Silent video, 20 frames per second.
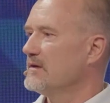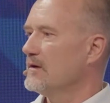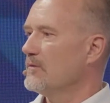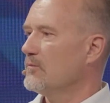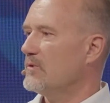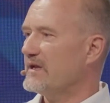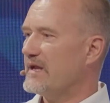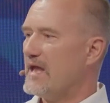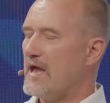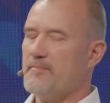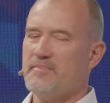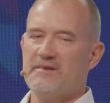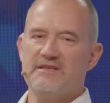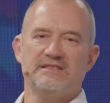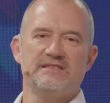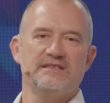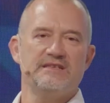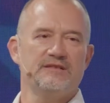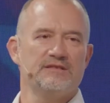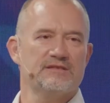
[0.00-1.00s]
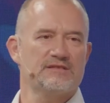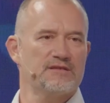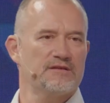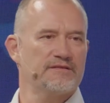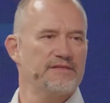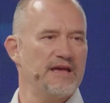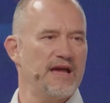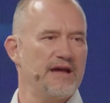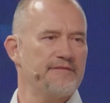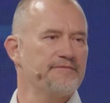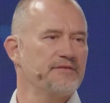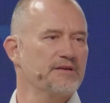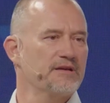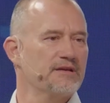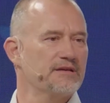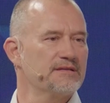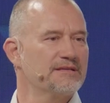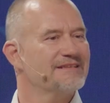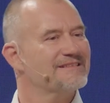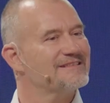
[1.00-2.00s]
What happens here in South
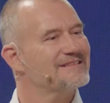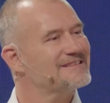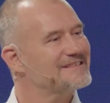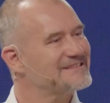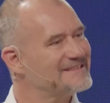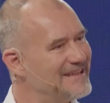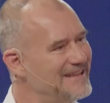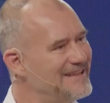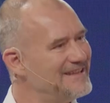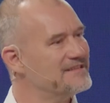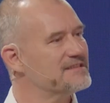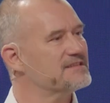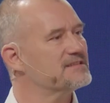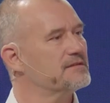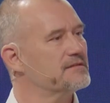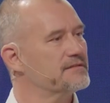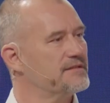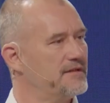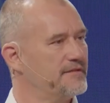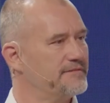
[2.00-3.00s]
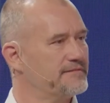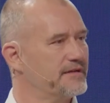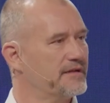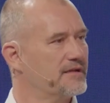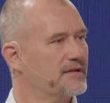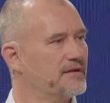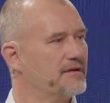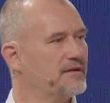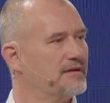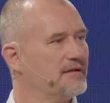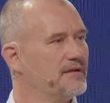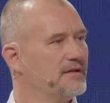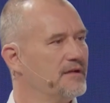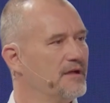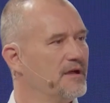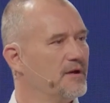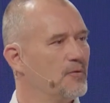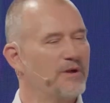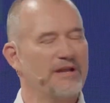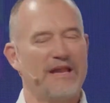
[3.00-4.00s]
Africa doesn't stay in South Africa.
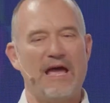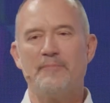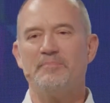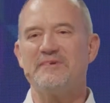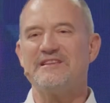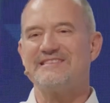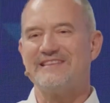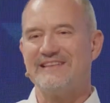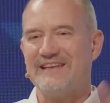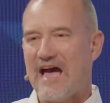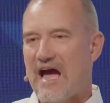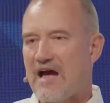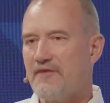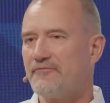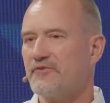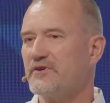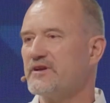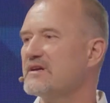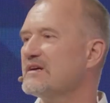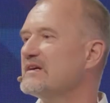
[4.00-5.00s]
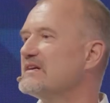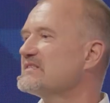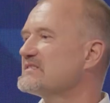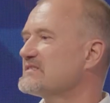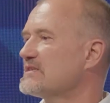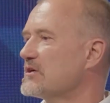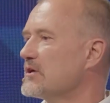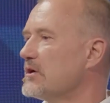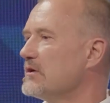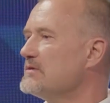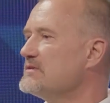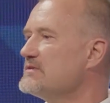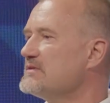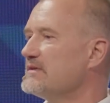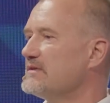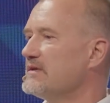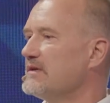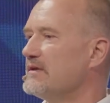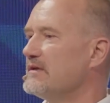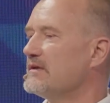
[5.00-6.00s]
What happens in Africa as a
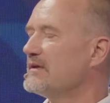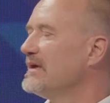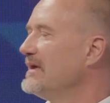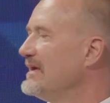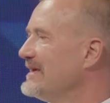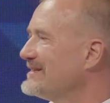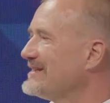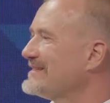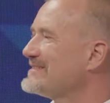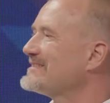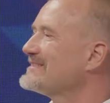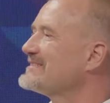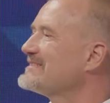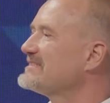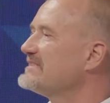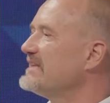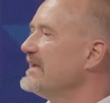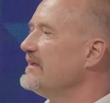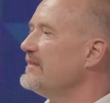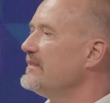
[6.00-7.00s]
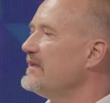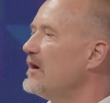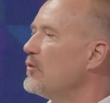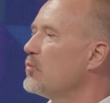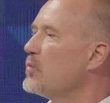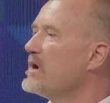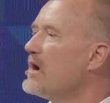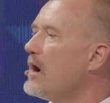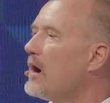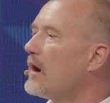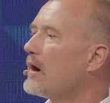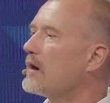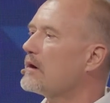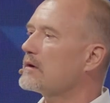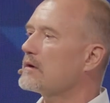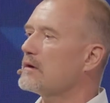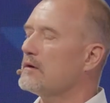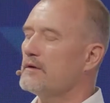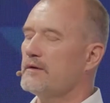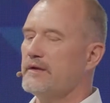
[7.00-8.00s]
continent doesn't stay there. We are
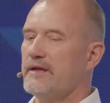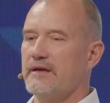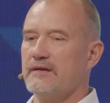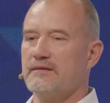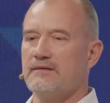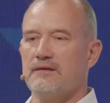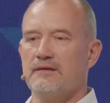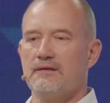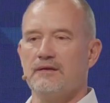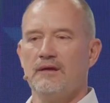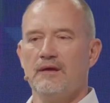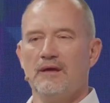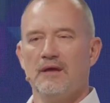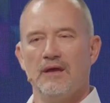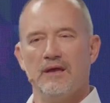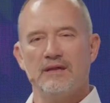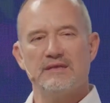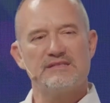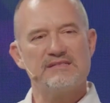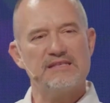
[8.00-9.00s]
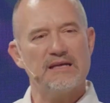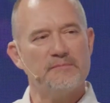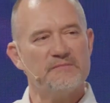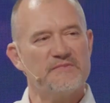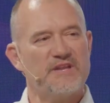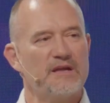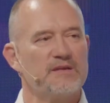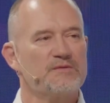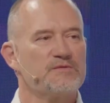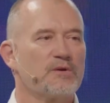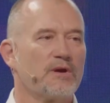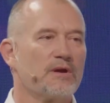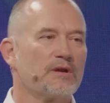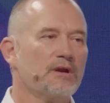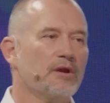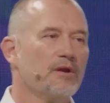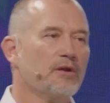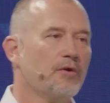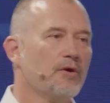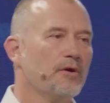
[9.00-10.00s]
connected. And sometimes we're going to
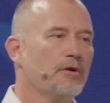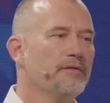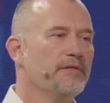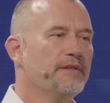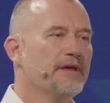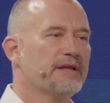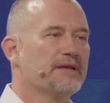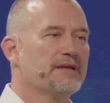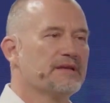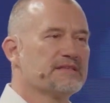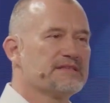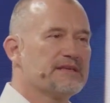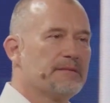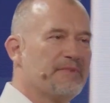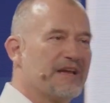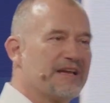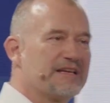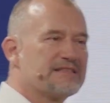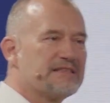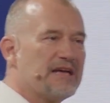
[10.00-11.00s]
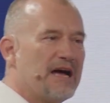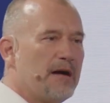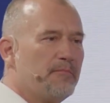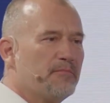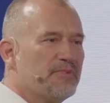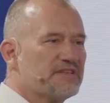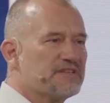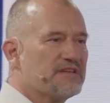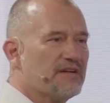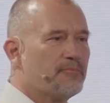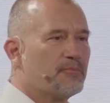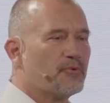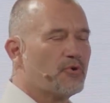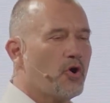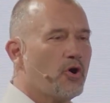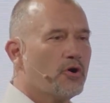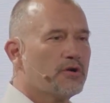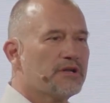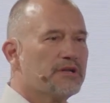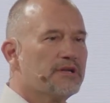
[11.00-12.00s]
learn that in some examples I've
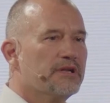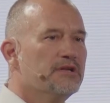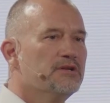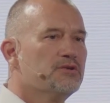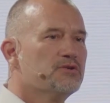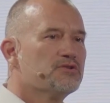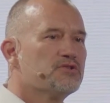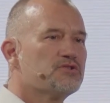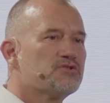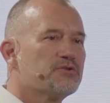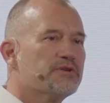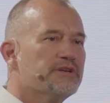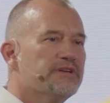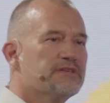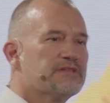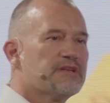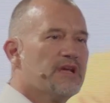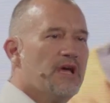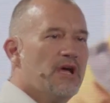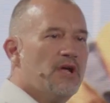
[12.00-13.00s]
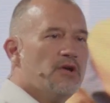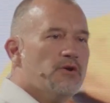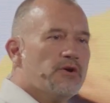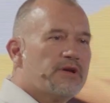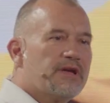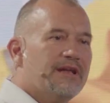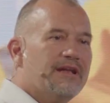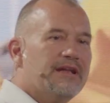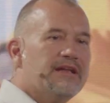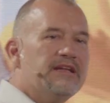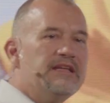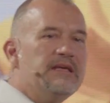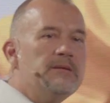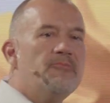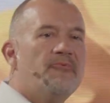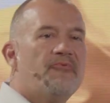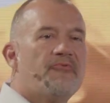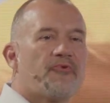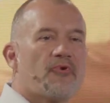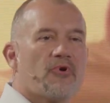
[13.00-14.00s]
brought in industries, you can
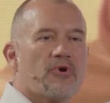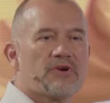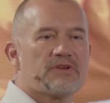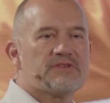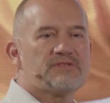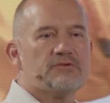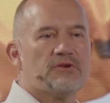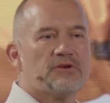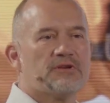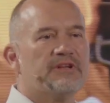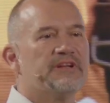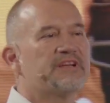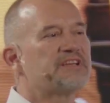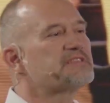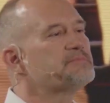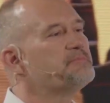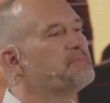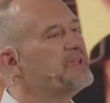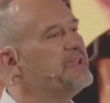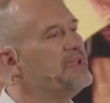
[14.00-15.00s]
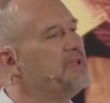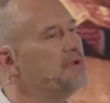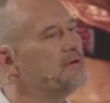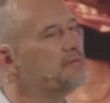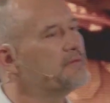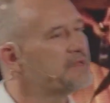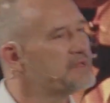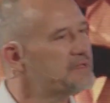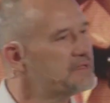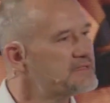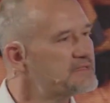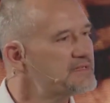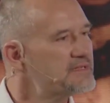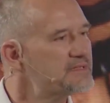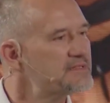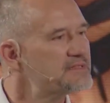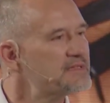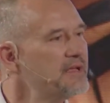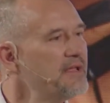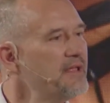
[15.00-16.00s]
leapfrog certain
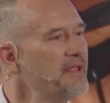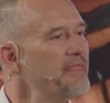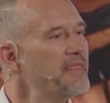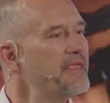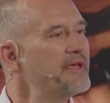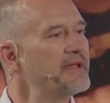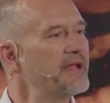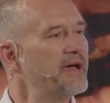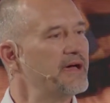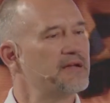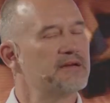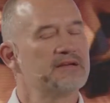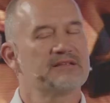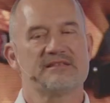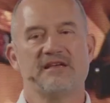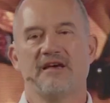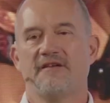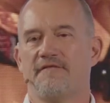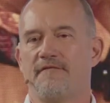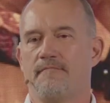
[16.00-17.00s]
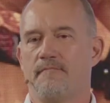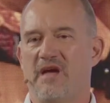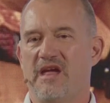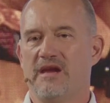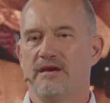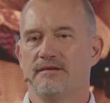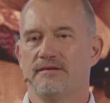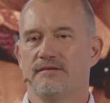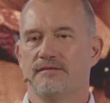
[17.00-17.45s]
experiences that others have made.